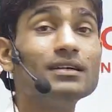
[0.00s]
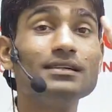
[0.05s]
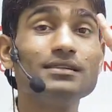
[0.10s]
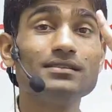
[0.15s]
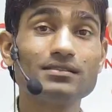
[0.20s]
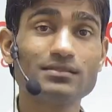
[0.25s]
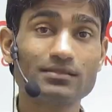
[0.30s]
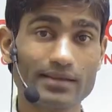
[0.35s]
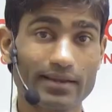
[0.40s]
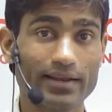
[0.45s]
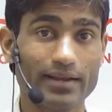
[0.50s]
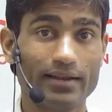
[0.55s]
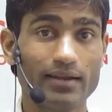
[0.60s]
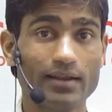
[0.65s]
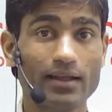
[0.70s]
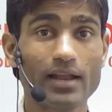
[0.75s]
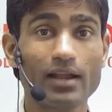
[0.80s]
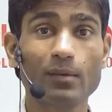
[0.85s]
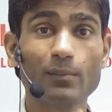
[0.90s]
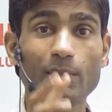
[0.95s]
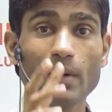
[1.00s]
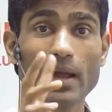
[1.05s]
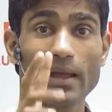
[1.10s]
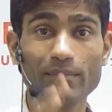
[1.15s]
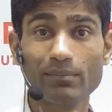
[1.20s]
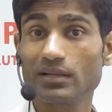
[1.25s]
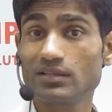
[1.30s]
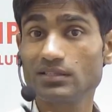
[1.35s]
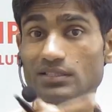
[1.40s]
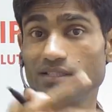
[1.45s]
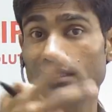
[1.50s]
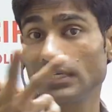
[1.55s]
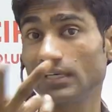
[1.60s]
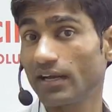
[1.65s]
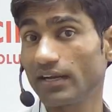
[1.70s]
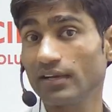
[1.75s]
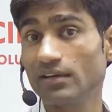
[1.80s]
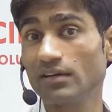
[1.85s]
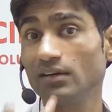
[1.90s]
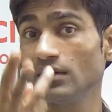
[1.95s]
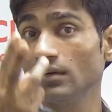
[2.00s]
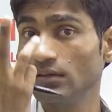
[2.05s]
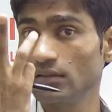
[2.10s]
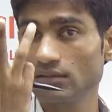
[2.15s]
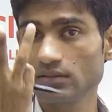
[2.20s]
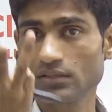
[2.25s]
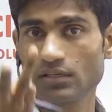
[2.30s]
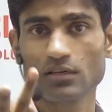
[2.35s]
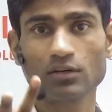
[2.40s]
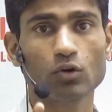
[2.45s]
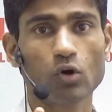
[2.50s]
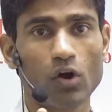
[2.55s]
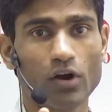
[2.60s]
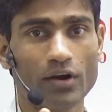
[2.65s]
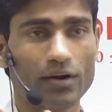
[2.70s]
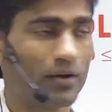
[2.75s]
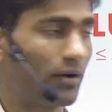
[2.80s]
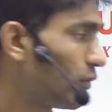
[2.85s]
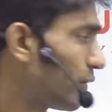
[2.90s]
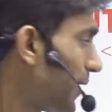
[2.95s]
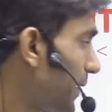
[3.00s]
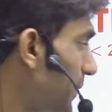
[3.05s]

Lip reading: second, and pi plus theta in a third quadrant. Okay,